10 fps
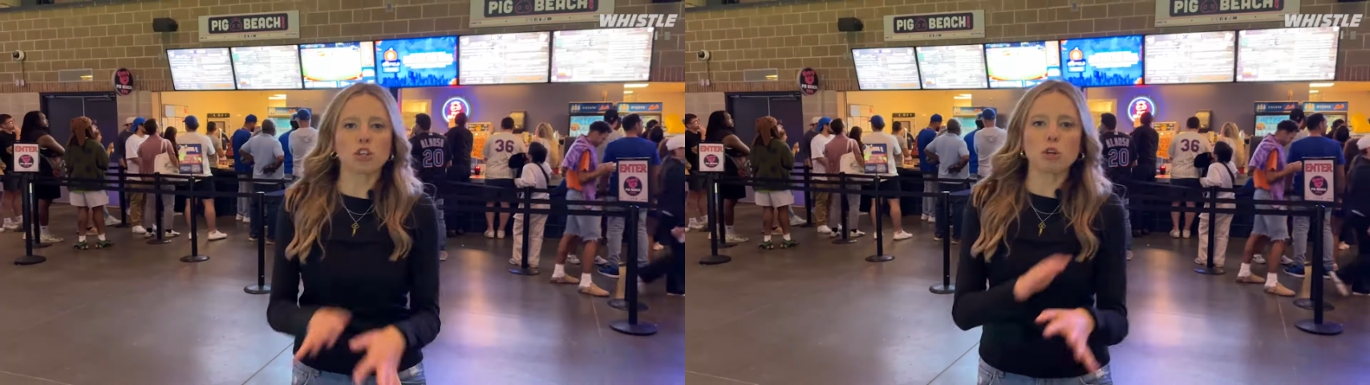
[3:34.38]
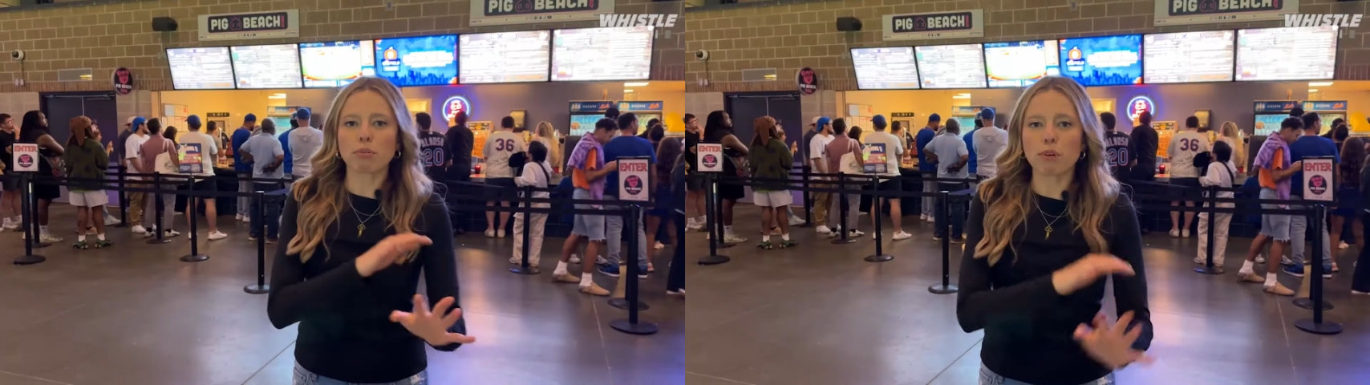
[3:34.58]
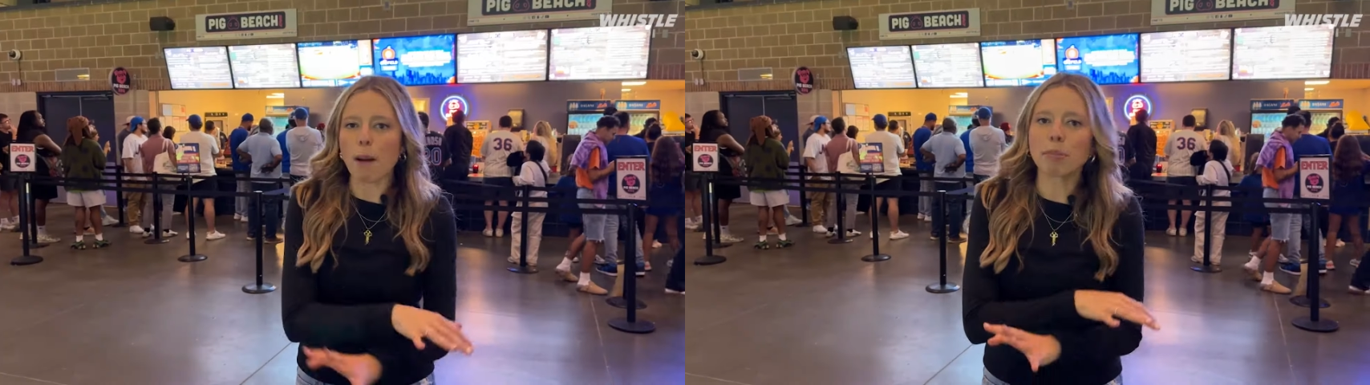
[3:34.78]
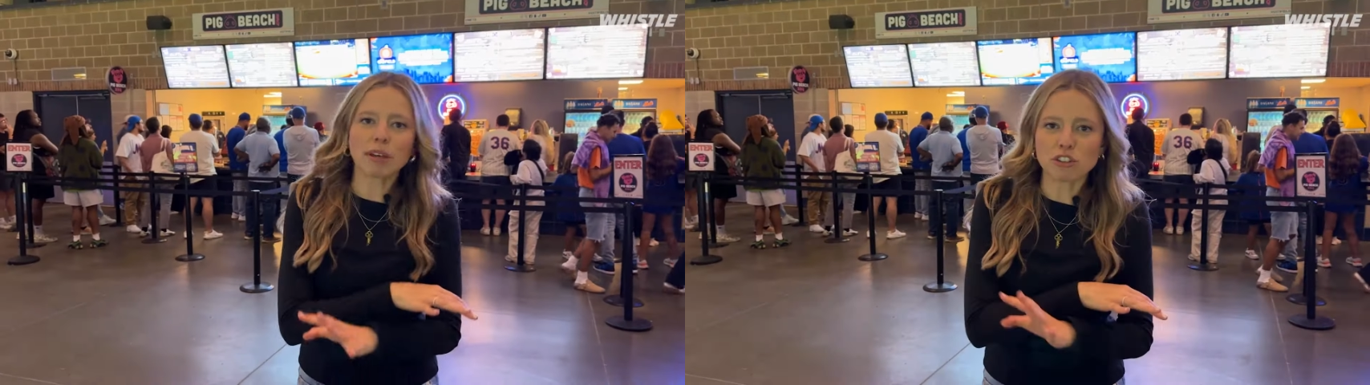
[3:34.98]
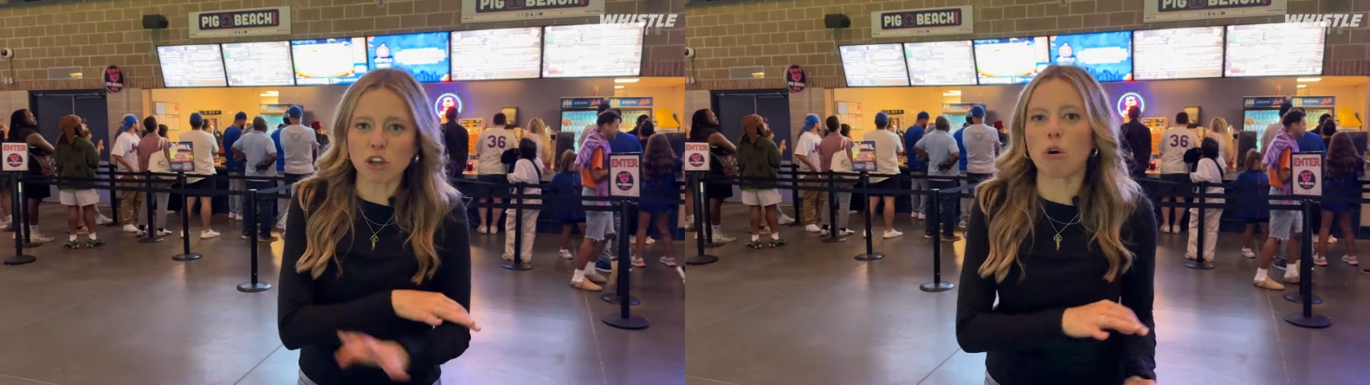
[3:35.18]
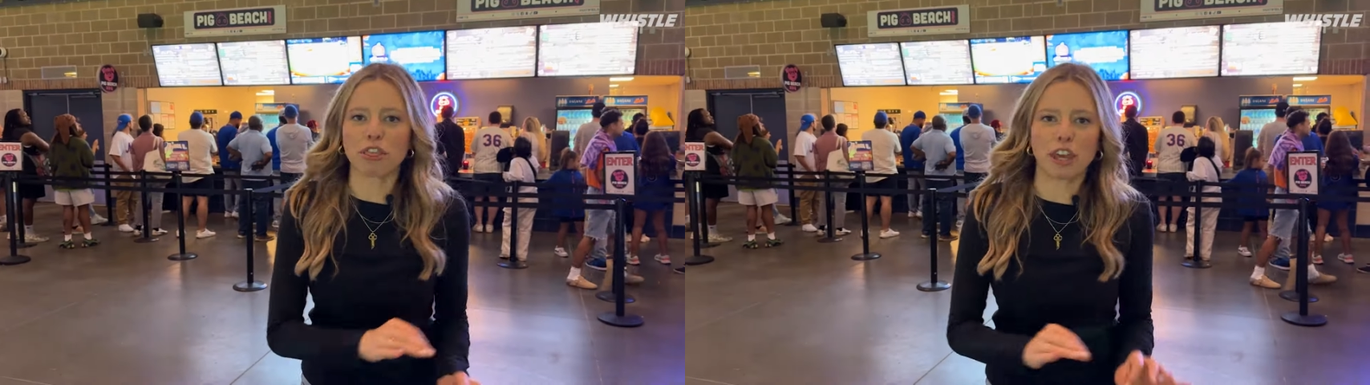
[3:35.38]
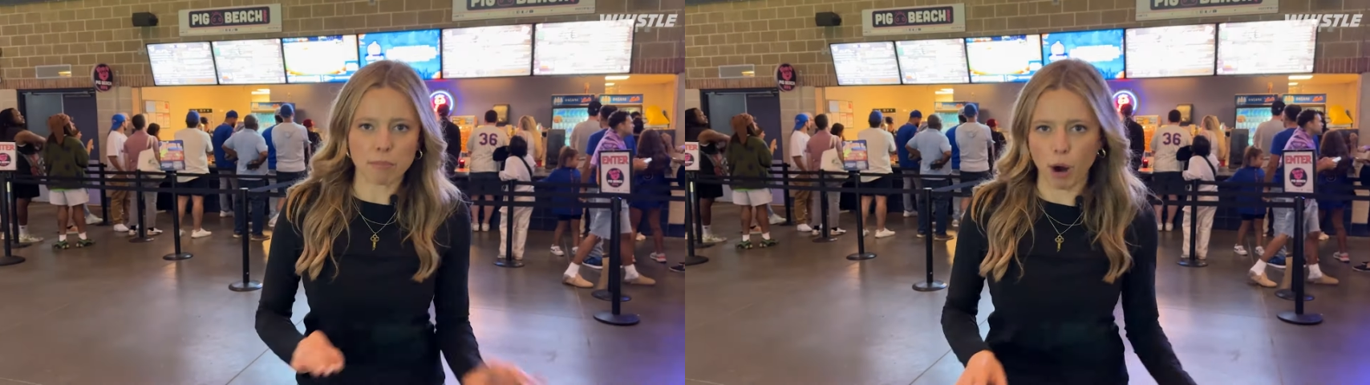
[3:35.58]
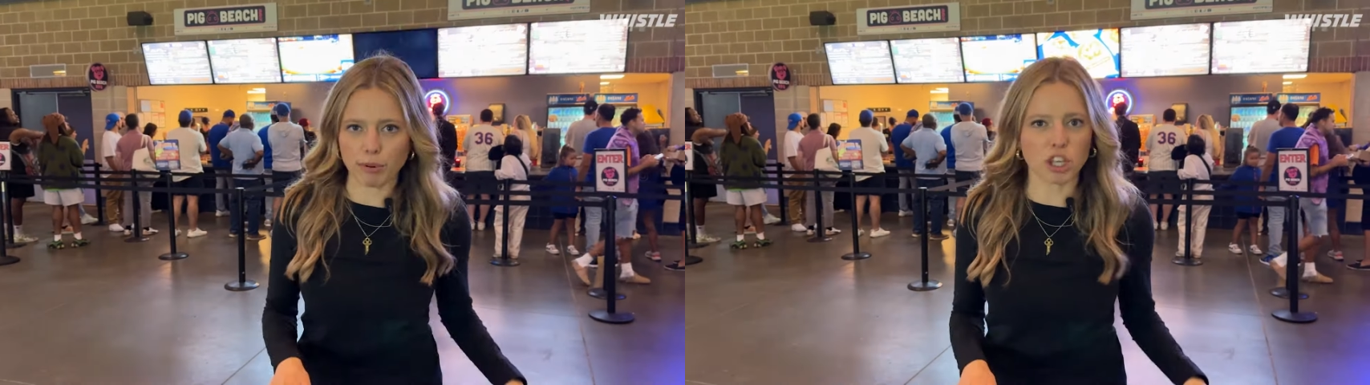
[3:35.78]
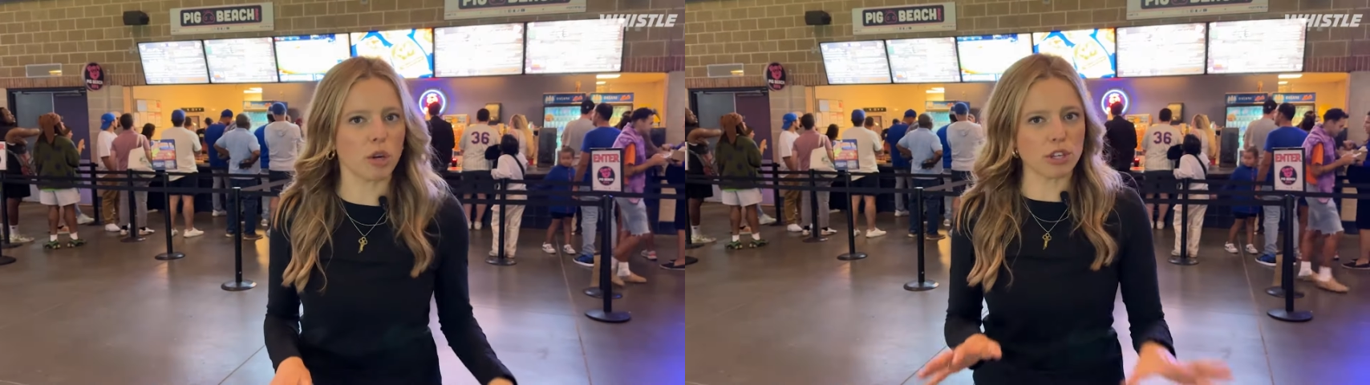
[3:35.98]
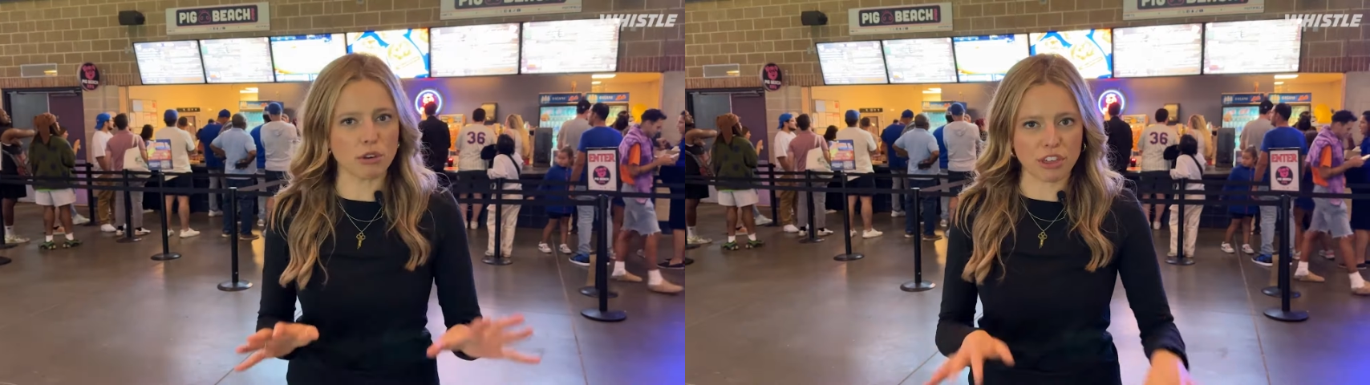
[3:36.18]
you probably don't think barbecue
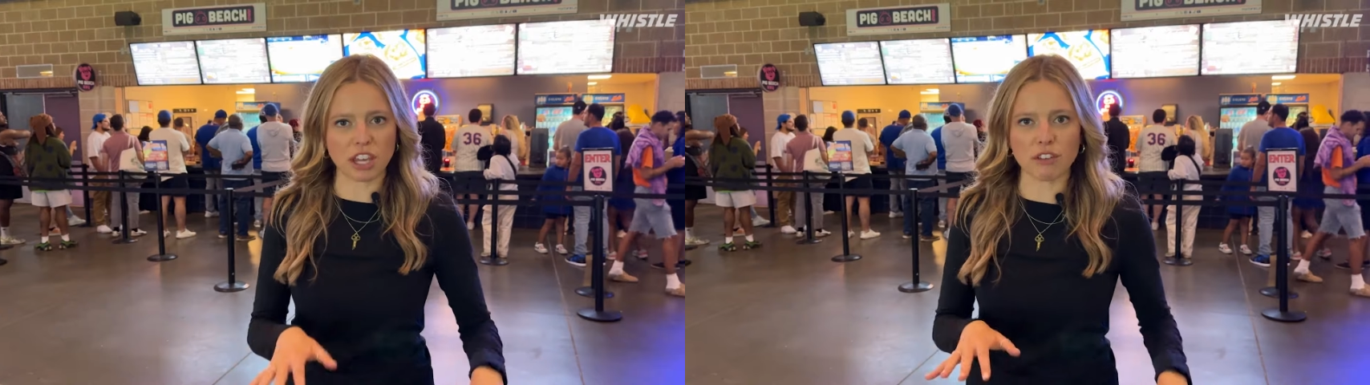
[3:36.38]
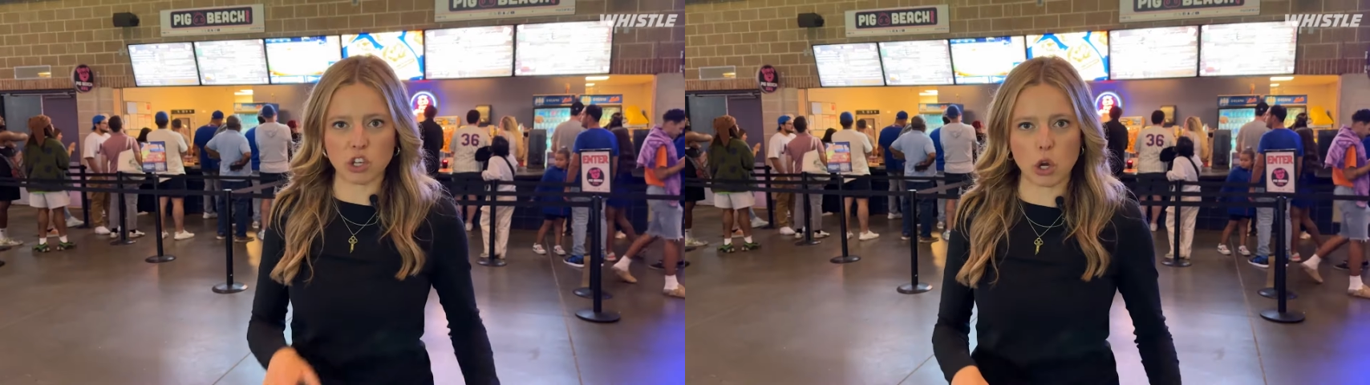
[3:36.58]
when you think of New